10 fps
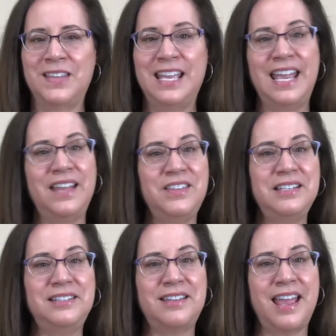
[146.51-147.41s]
And then
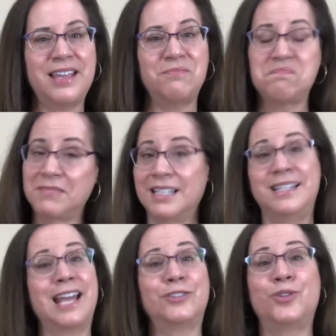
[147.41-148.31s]
say,
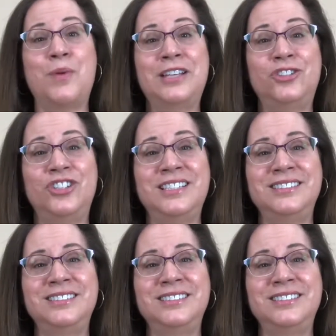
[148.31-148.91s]
next question.